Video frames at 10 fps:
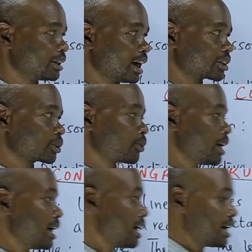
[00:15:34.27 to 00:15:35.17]
A
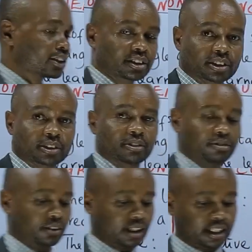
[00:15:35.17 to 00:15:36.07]
square has
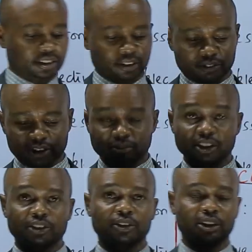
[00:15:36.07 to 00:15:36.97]
four lines of
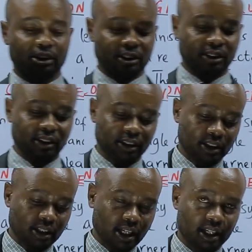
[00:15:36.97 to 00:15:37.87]
symmetry,
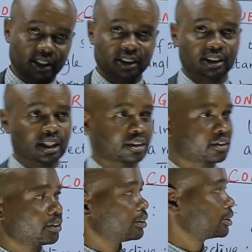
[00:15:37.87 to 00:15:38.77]
a
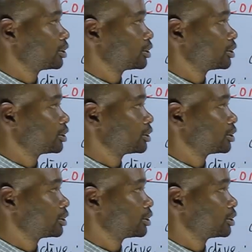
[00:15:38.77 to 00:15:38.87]
rectangle